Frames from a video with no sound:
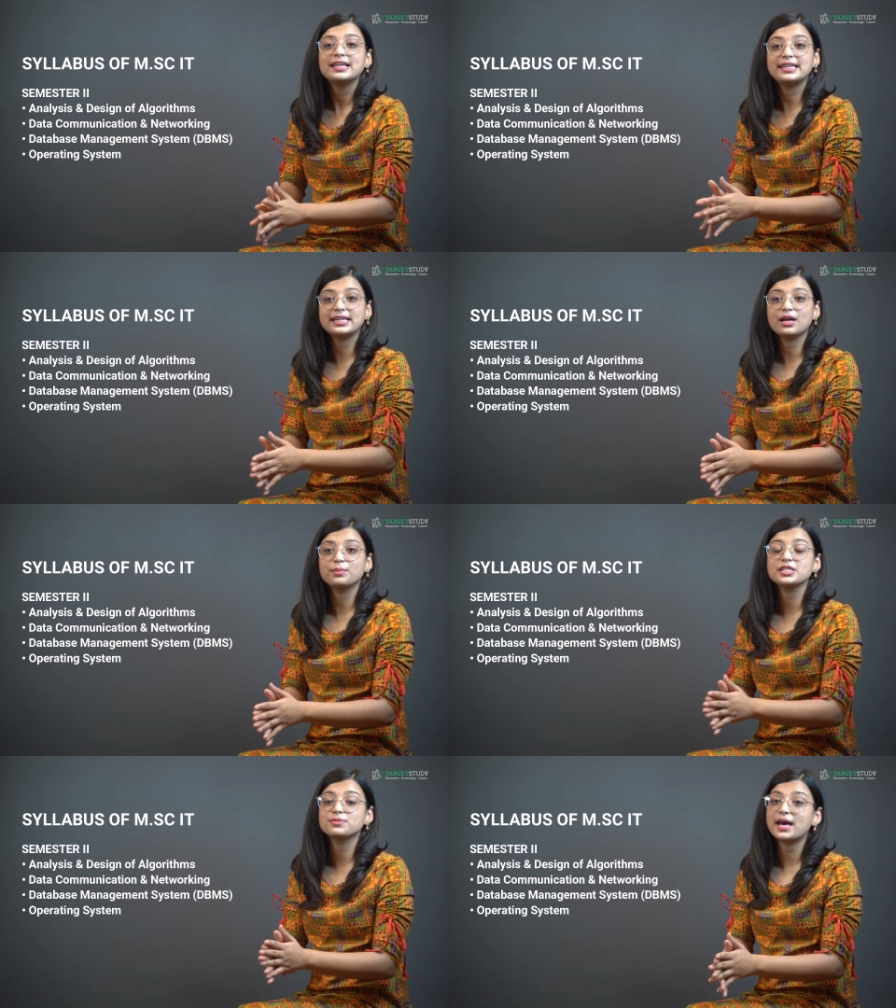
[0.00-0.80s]

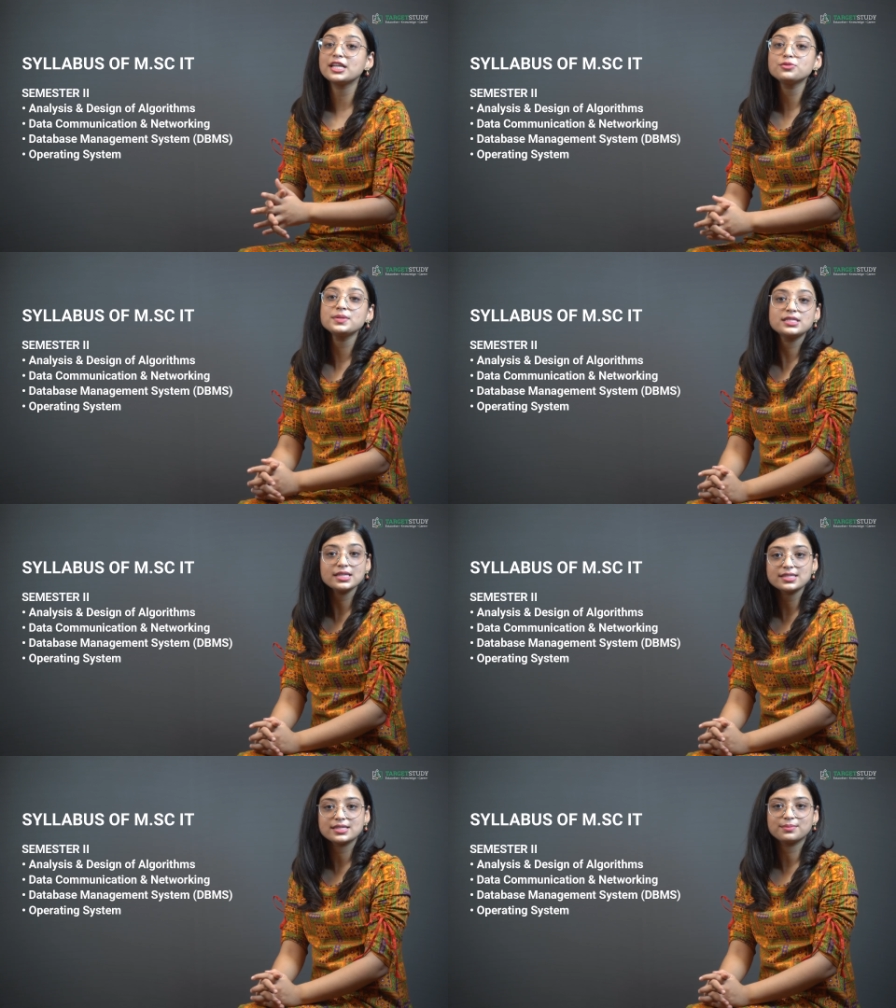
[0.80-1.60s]
database management
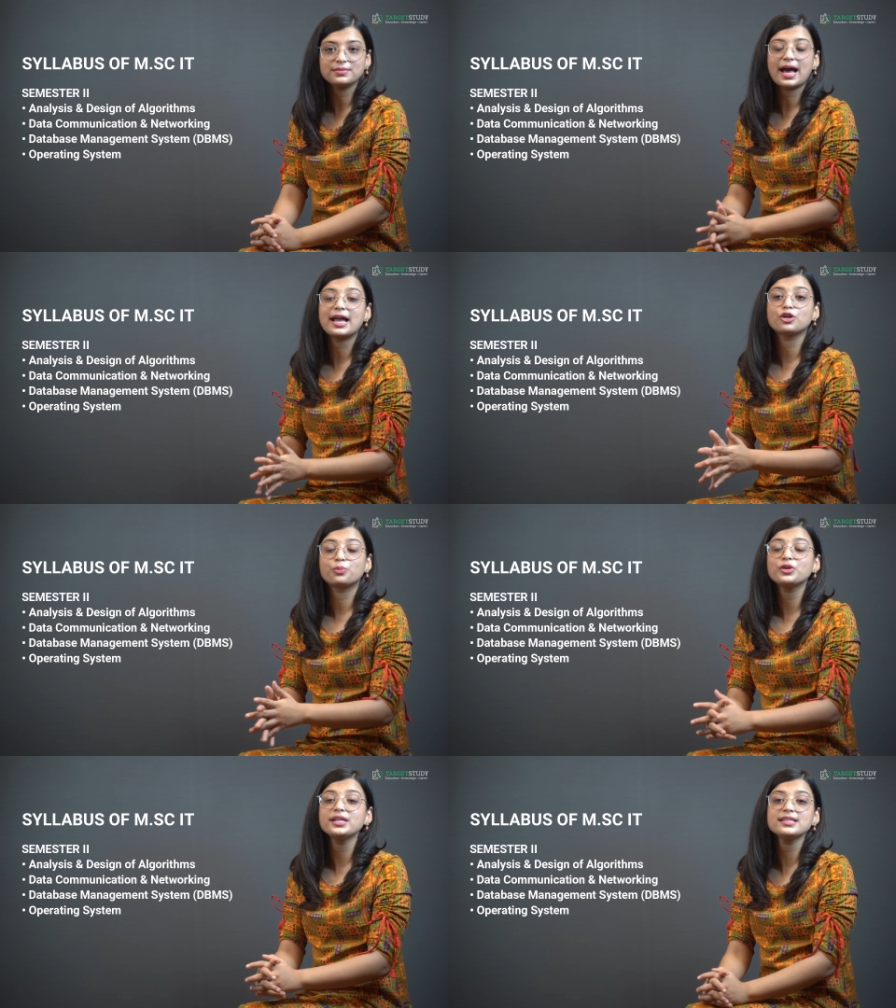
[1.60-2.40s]
system and
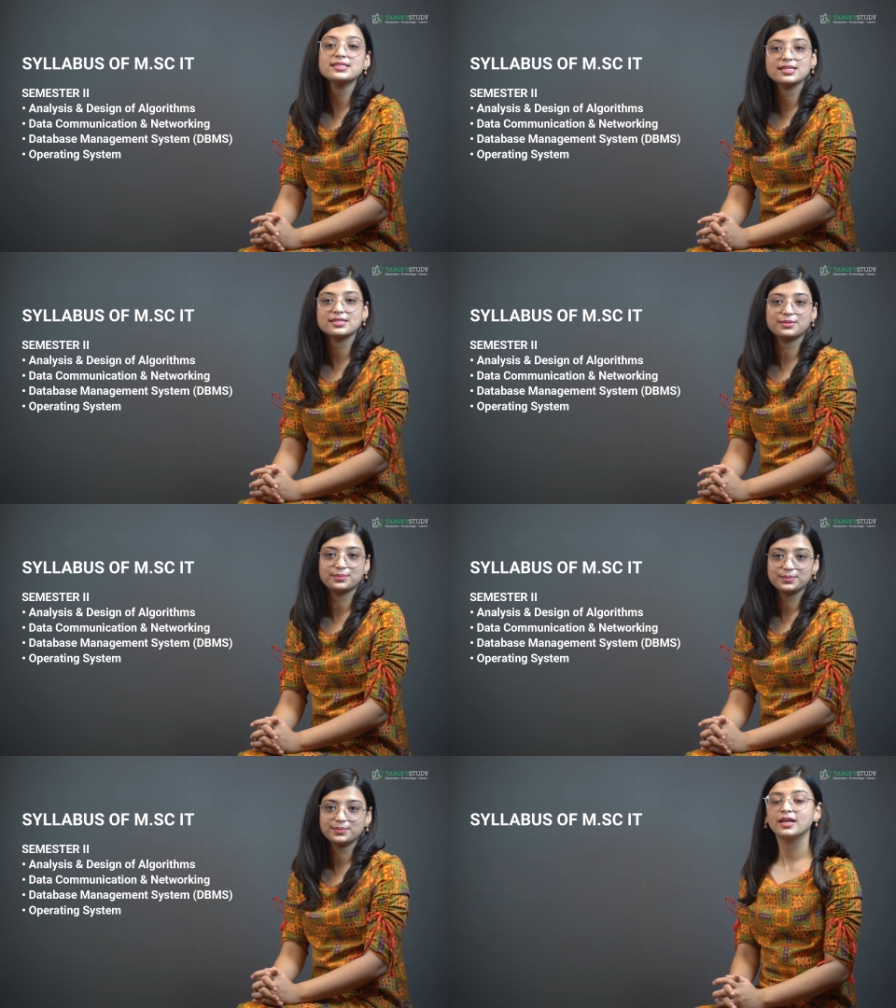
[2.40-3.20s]
operating
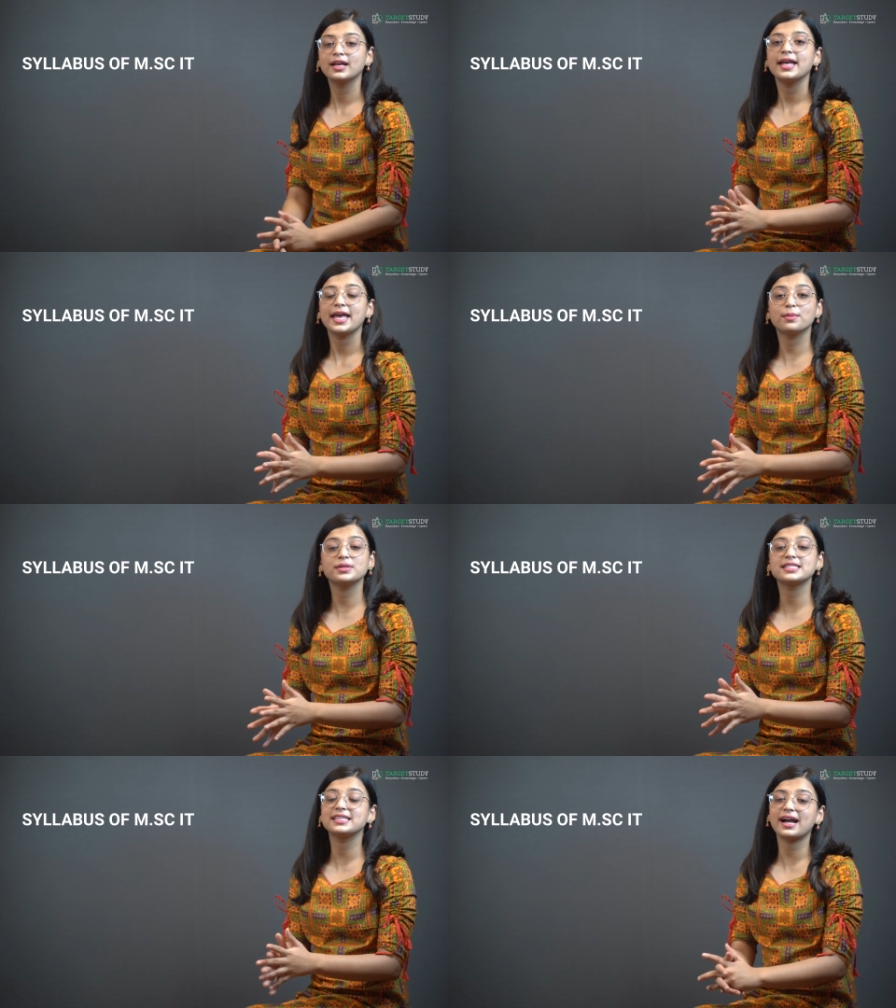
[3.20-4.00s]
system.
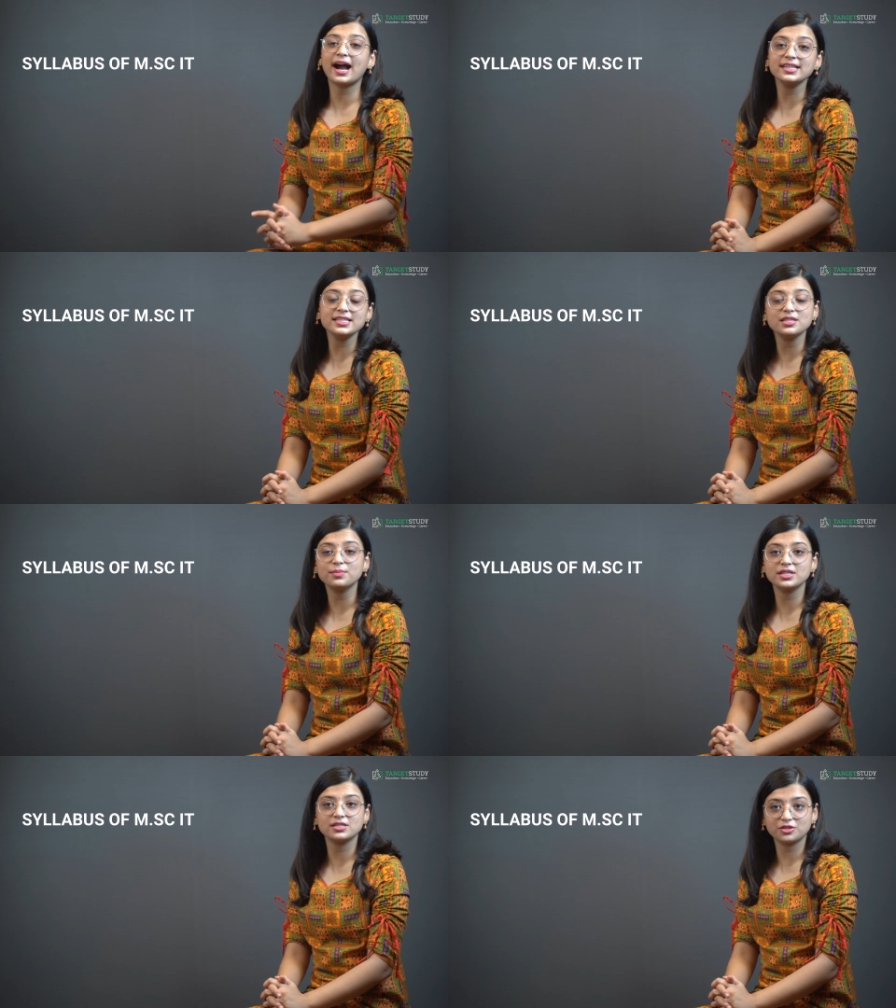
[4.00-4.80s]
MSc IT
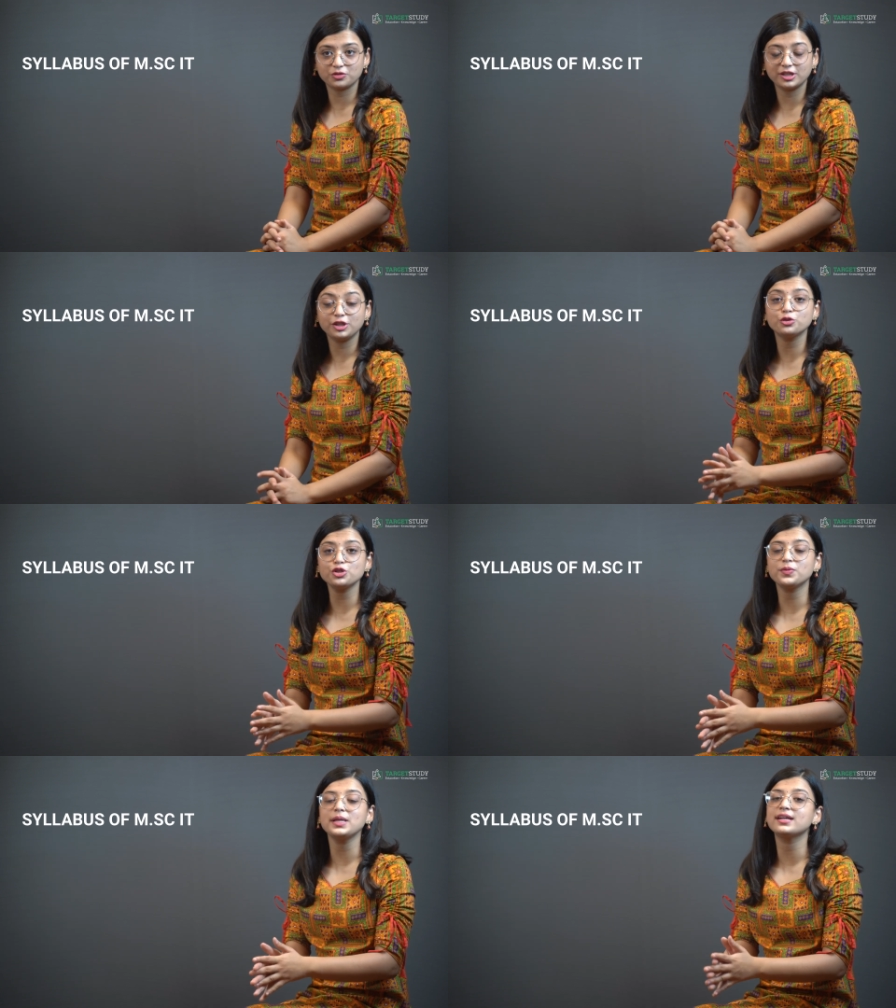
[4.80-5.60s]
Semester 3
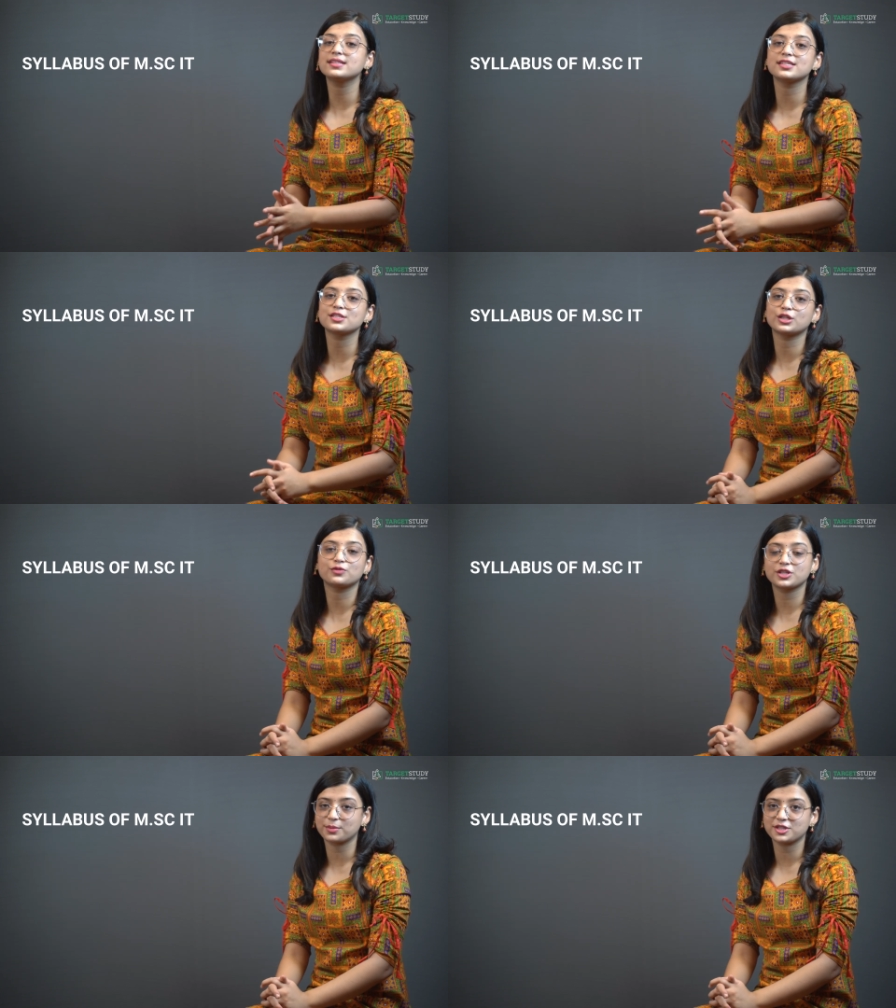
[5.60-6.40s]
usually consists of
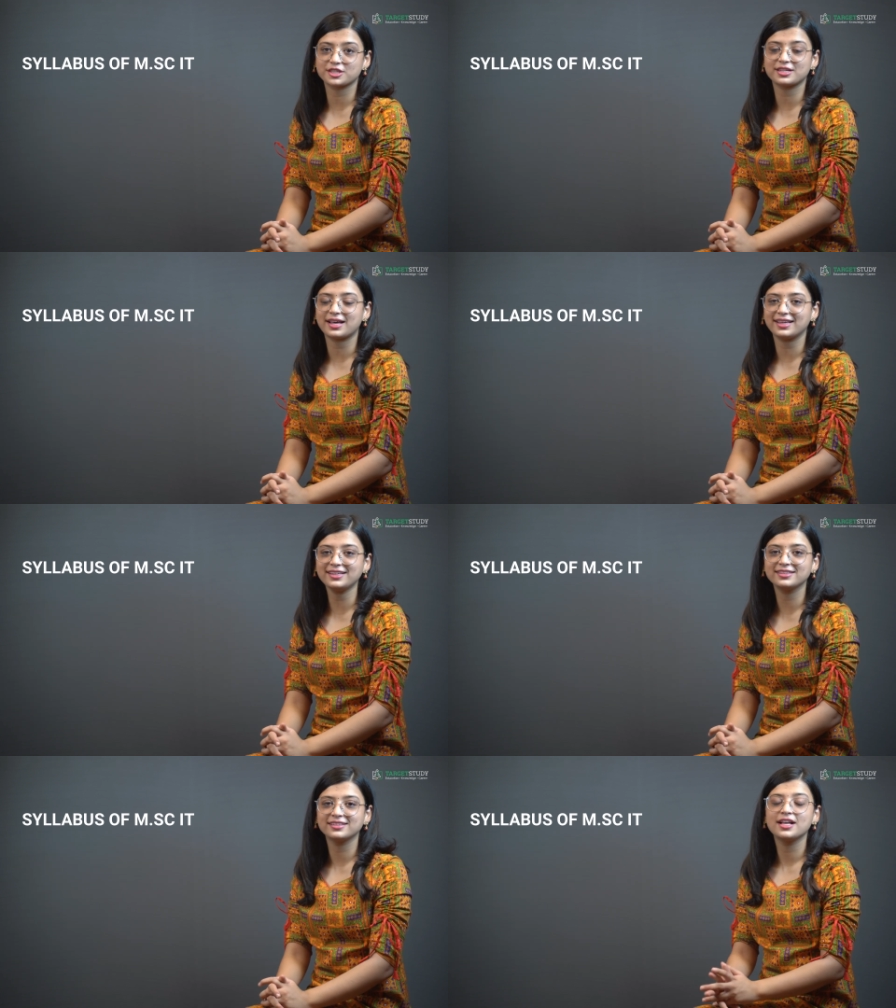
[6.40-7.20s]
subjects
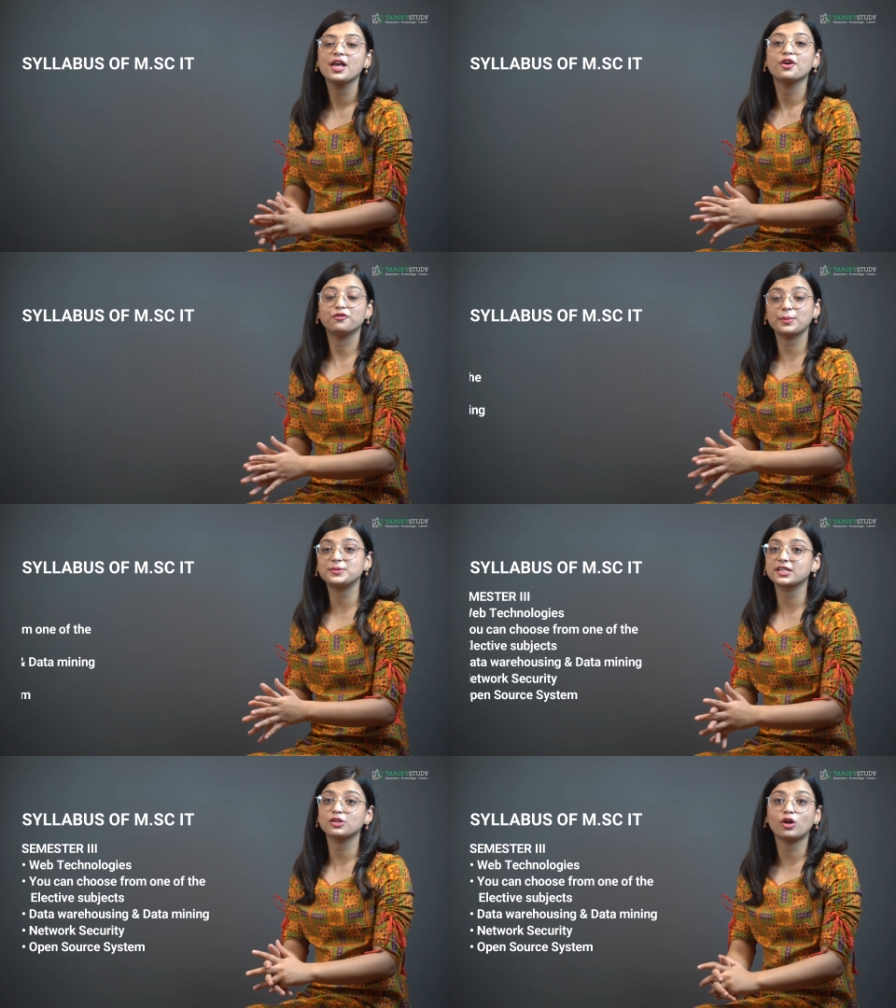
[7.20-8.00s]
like web
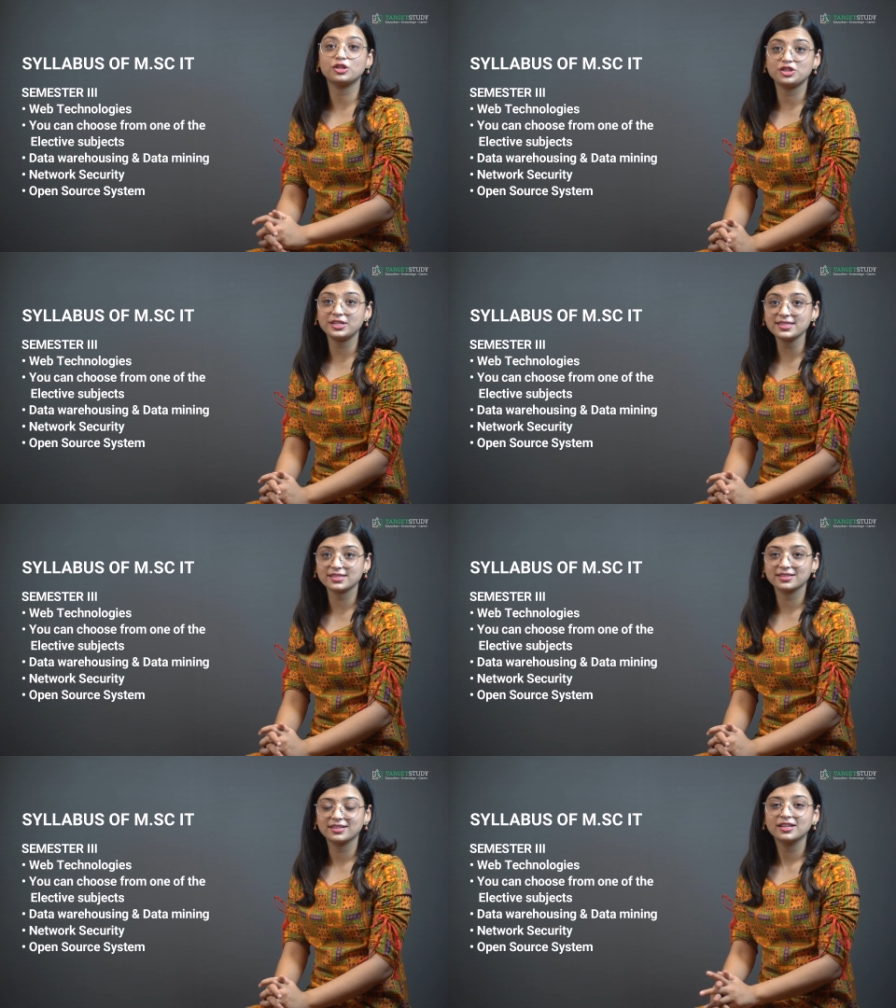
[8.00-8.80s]
technologies,